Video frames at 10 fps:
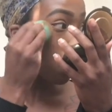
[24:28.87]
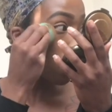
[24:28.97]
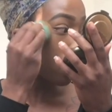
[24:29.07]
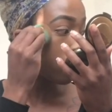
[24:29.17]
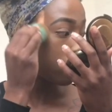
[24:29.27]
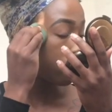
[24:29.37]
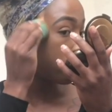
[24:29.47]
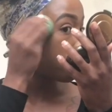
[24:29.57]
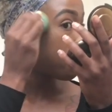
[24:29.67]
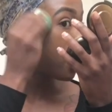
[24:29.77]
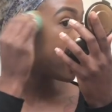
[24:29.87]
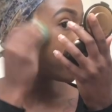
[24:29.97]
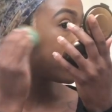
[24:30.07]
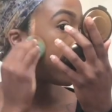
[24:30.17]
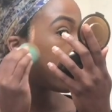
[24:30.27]
kind of
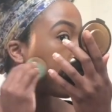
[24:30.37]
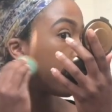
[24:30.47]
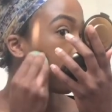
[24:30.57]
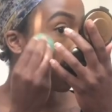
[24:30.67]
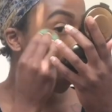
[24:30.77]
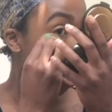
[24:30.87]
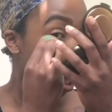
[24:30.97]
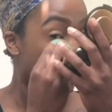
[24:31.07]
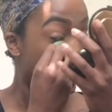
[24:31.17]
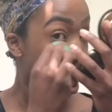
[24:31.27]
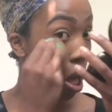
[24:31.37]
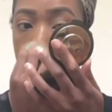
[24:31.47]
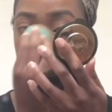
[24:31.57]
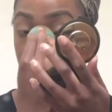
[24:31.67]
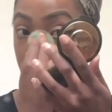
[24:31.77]
wet.
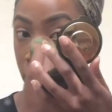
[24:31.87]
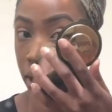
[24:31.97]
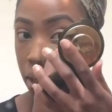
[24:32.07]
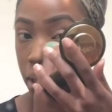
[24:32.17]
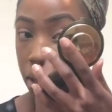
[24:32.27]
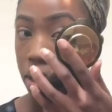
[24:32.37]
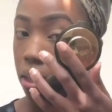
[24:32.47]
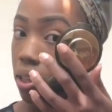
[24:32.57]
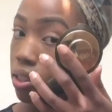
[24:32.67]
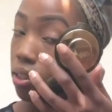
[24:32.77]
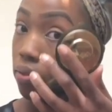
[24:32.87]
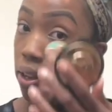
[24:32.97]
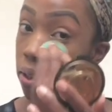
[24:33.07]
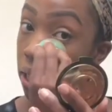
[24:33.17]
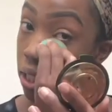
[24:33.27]
I feel like this
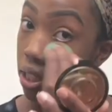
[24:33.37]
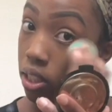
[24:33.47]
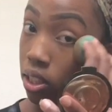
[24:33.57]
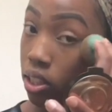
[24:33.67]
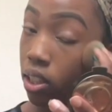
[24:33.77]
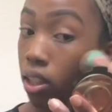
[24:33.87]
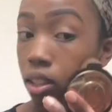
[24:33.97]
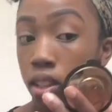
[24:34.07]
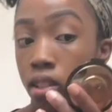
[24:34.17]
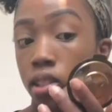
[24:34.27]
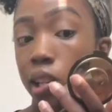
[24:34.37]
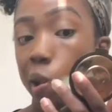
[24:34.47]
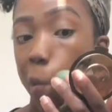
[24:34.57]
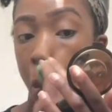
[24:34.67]
foundation is,